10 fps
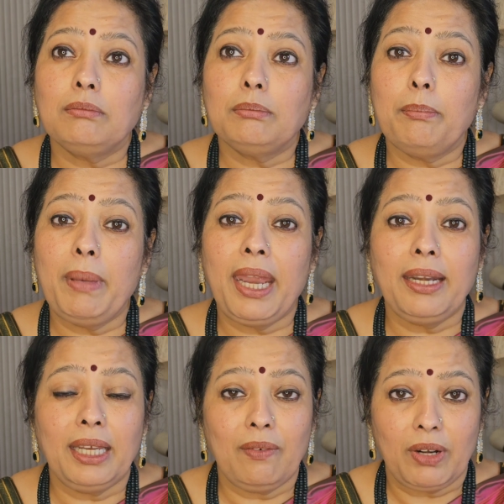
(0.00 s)
made
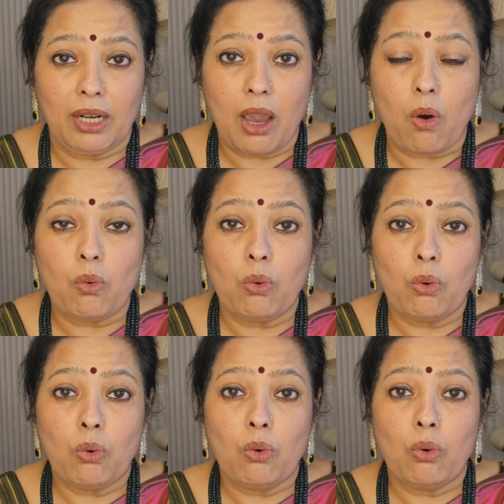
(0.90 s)
even now,
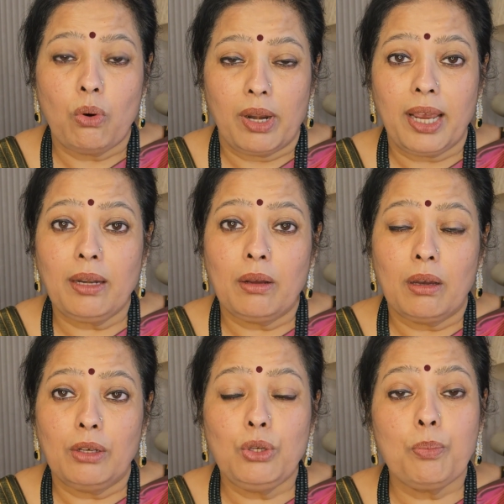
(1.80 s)
right?
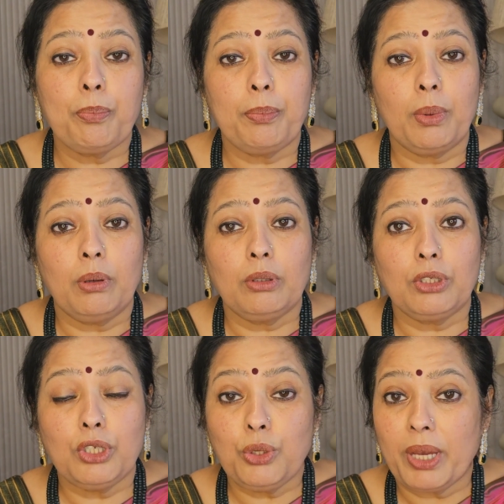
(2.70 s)
You
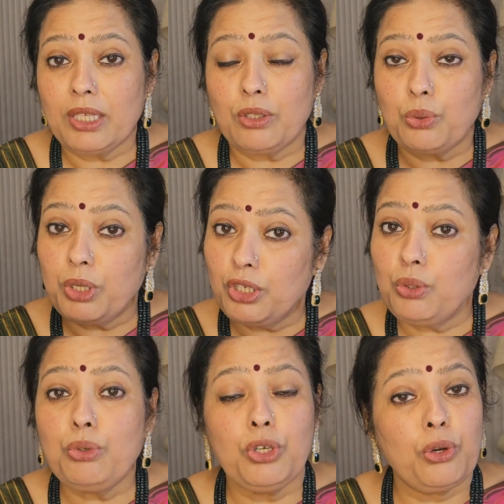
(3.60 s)

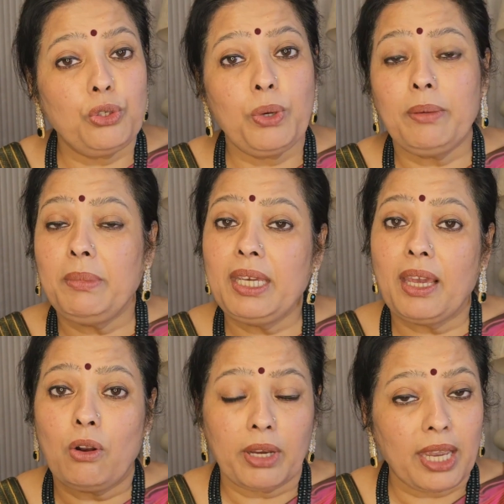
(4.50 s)
and me
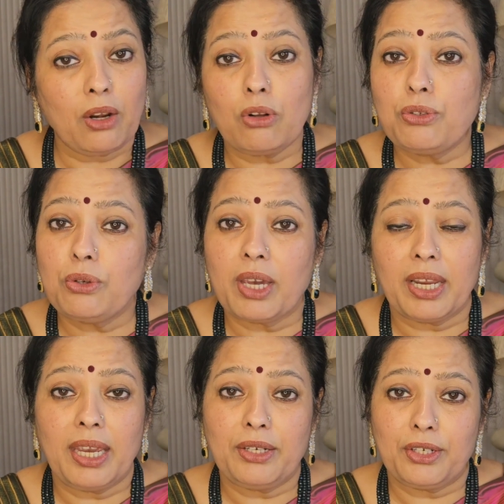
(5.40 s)
can also
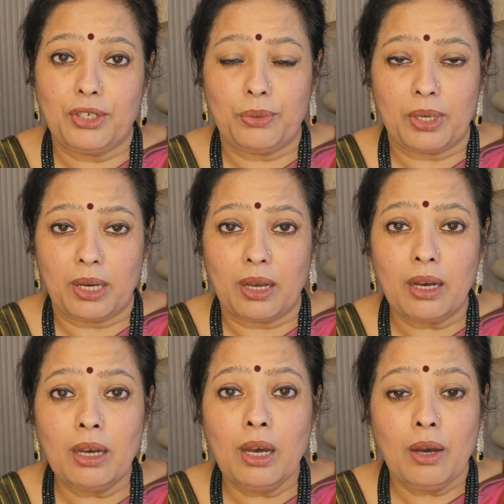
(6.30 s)
create a new
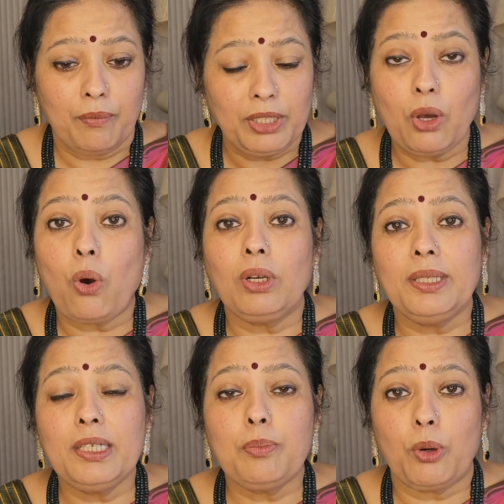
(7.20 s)
raga with all
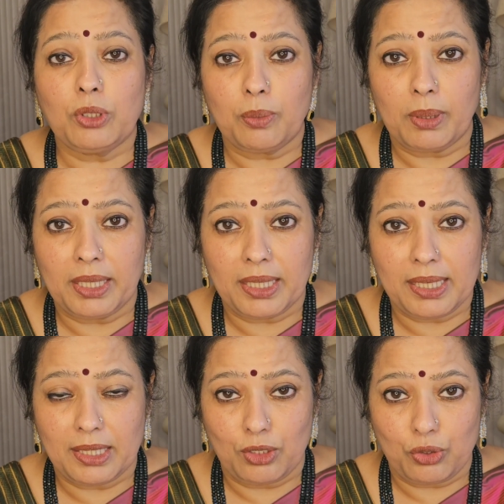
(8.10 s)
these
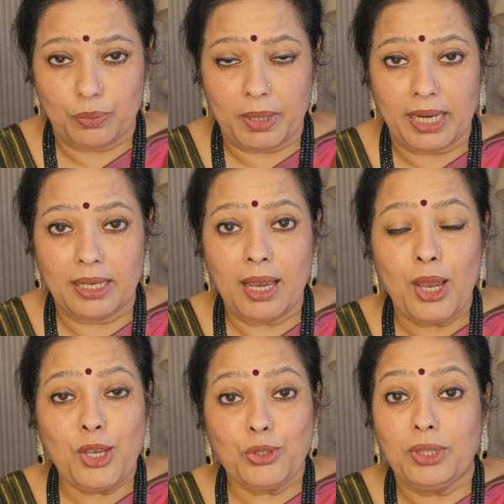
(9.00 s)
possibilities into mind.
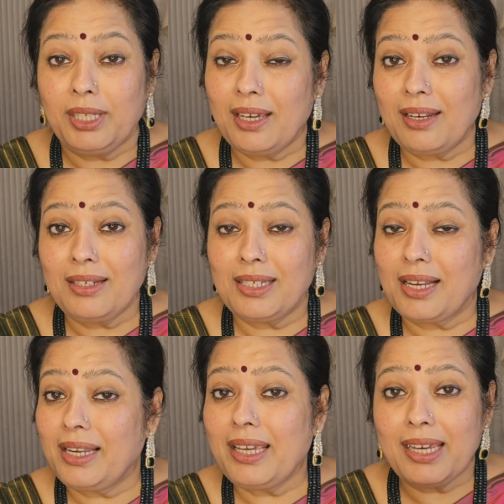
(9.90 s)
So
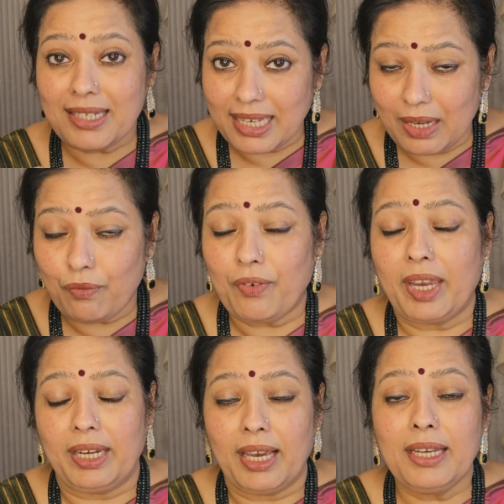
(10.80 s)
theoretically, it's
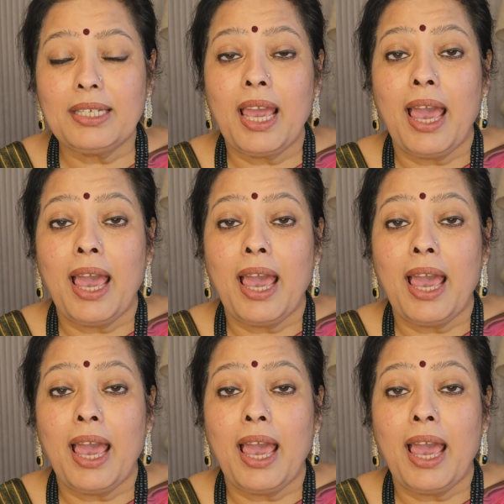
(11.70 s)
infinite,